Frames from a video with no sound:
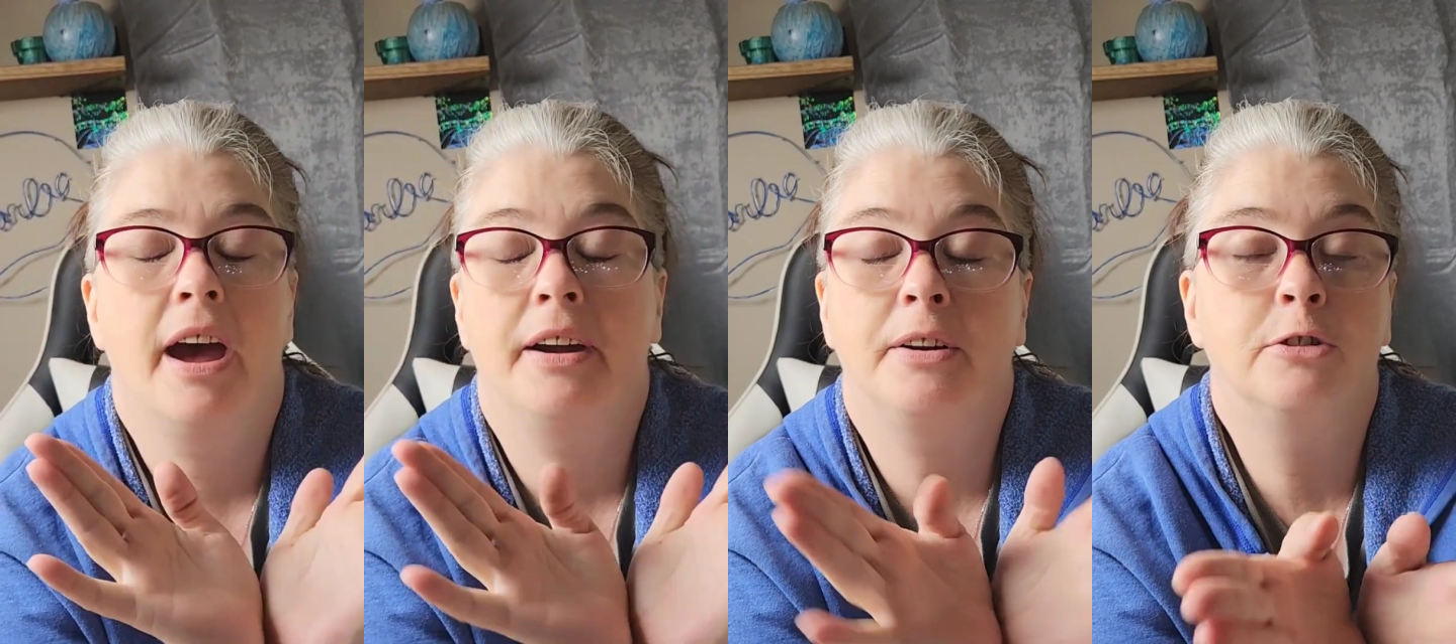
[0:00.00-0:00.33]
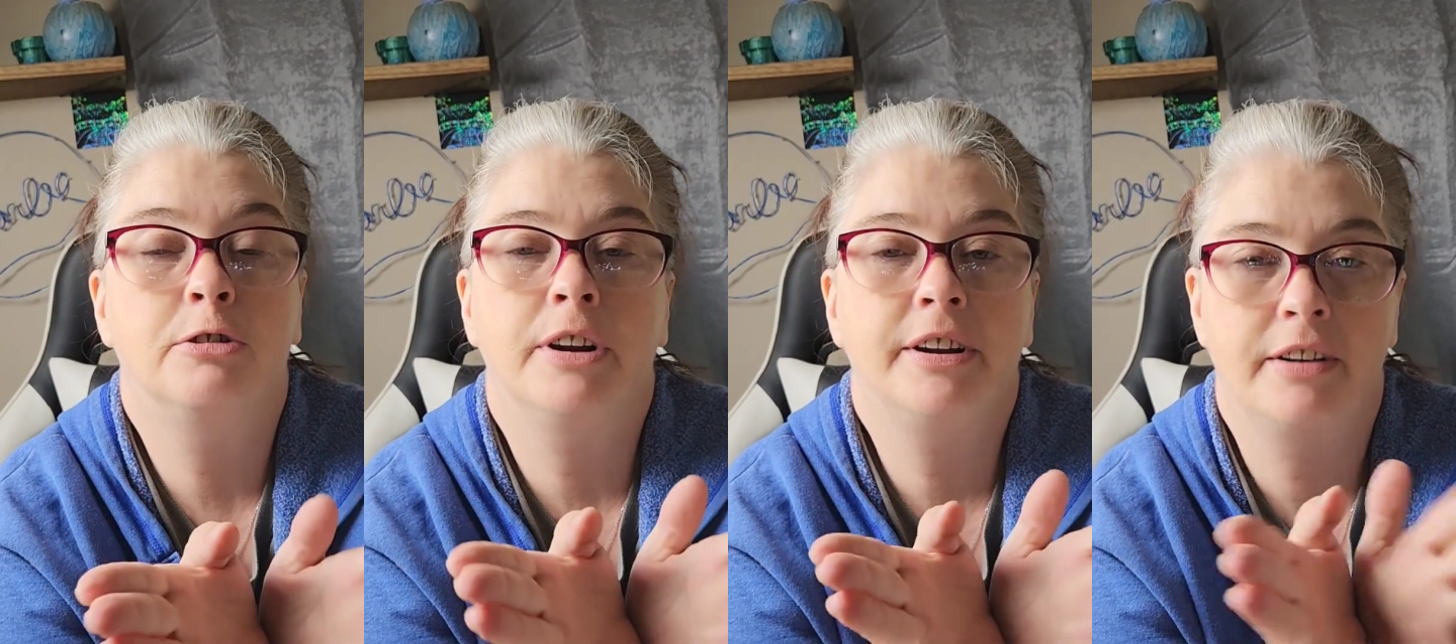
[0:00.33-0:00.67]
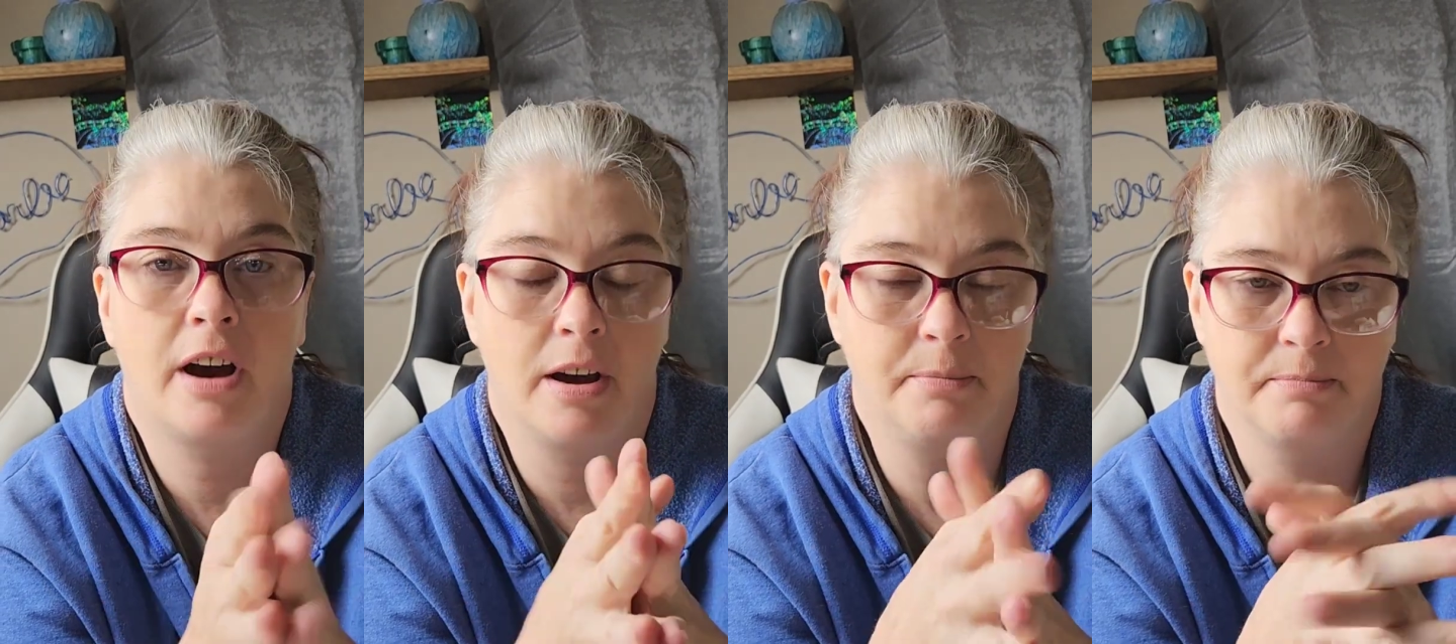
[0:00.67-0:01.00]
had a
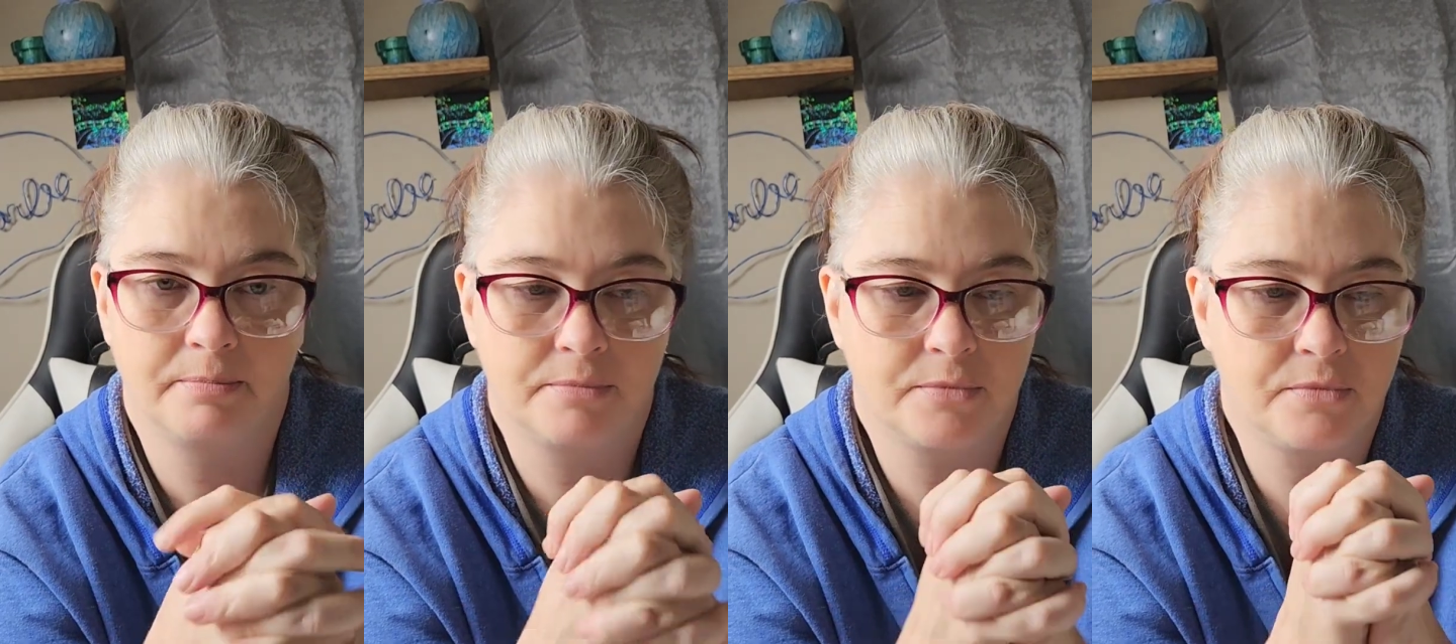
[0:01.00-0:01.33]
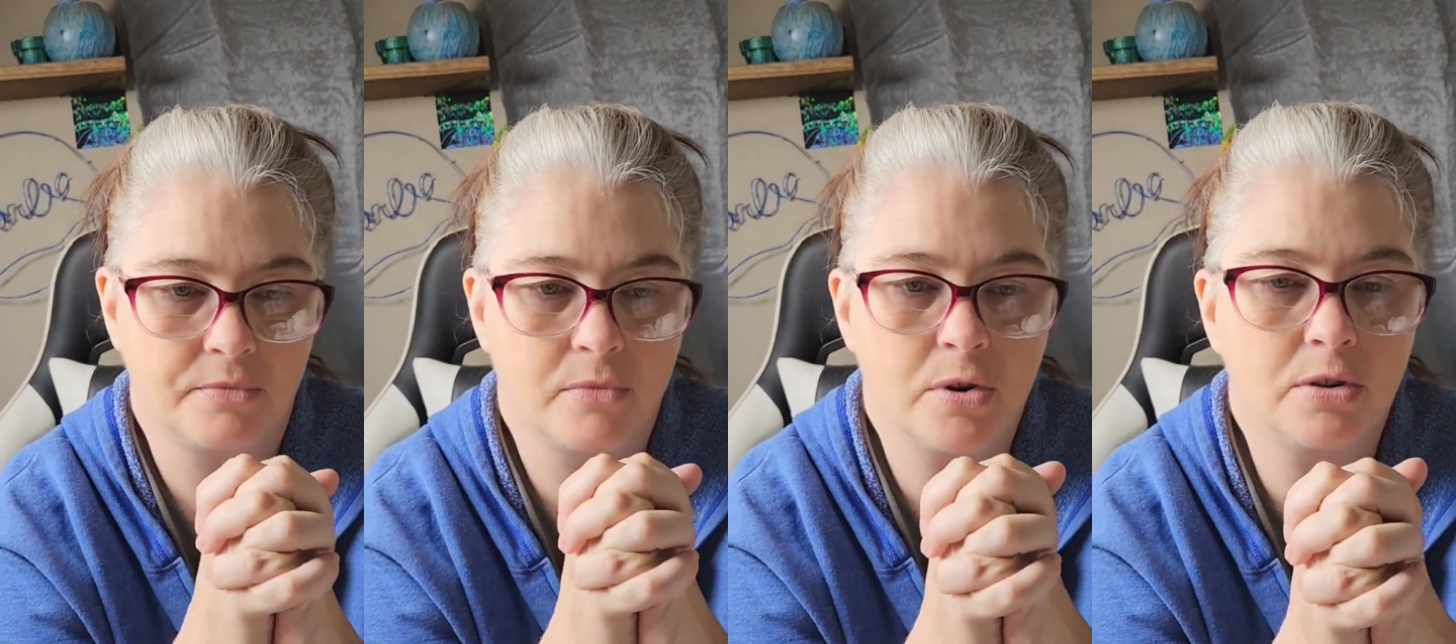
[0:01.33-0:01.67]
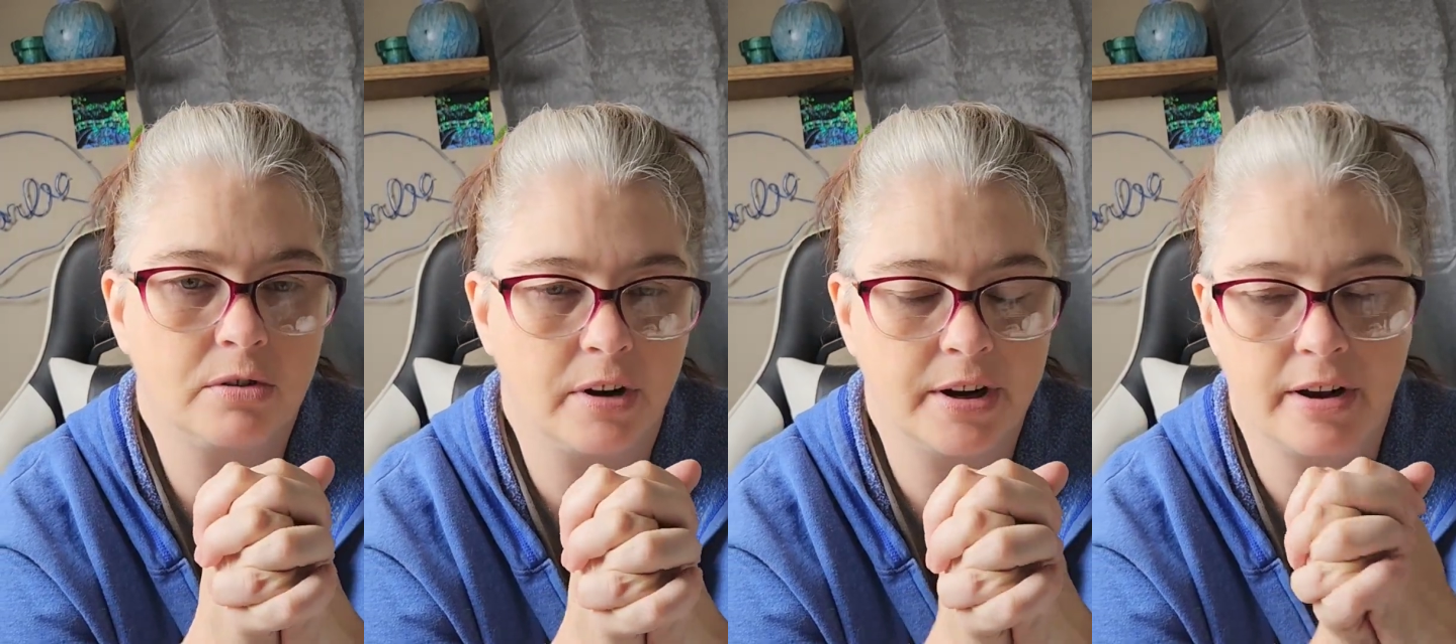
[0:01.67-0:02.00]
great time.
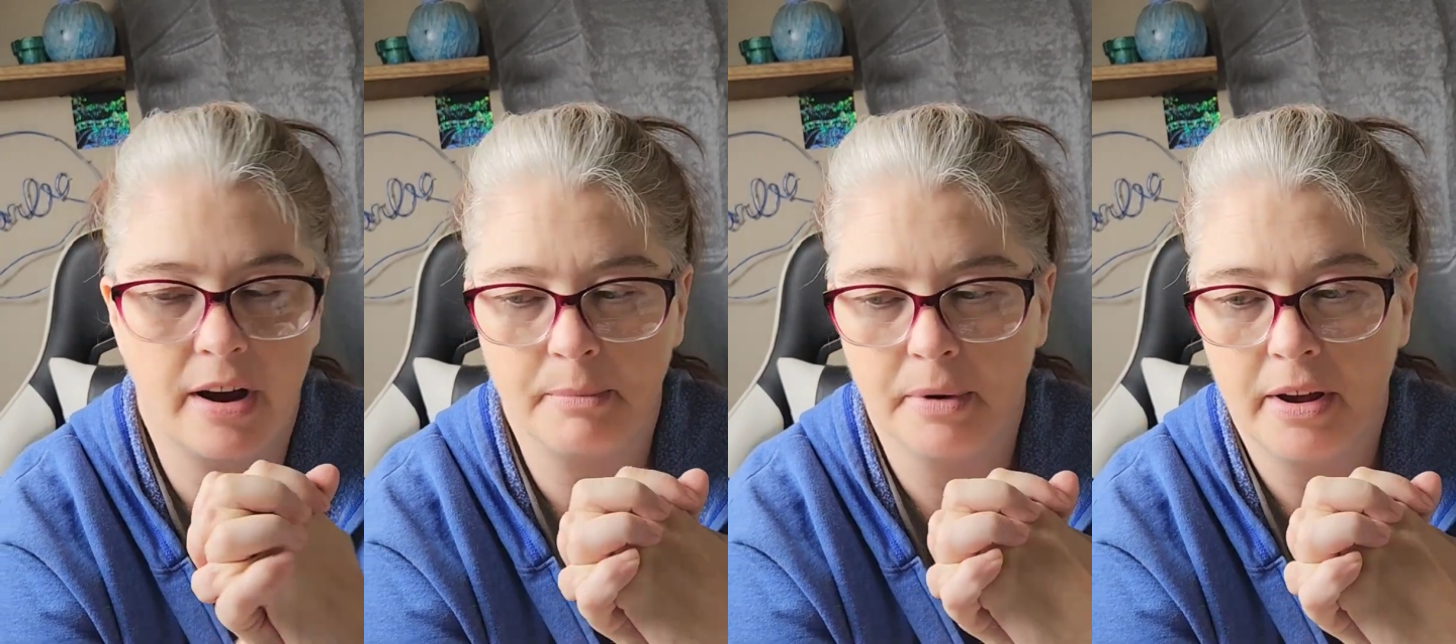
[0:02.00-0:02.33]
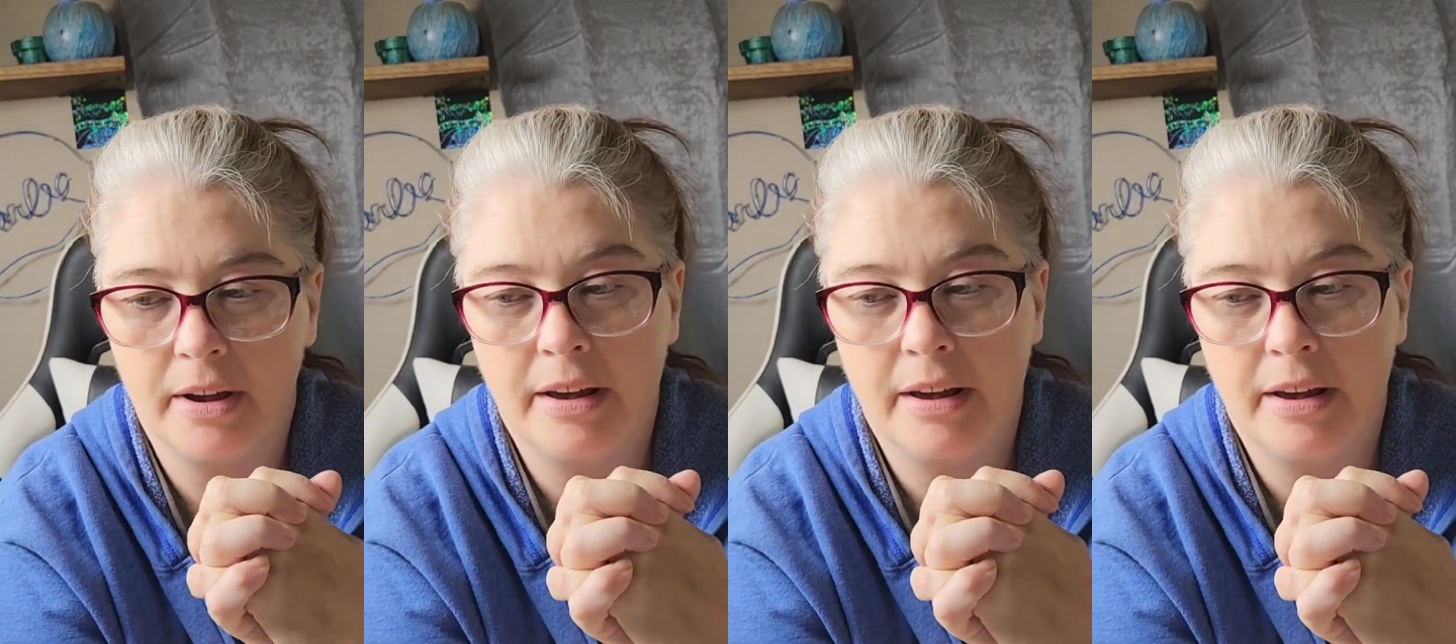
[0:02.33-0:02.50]
Real great time.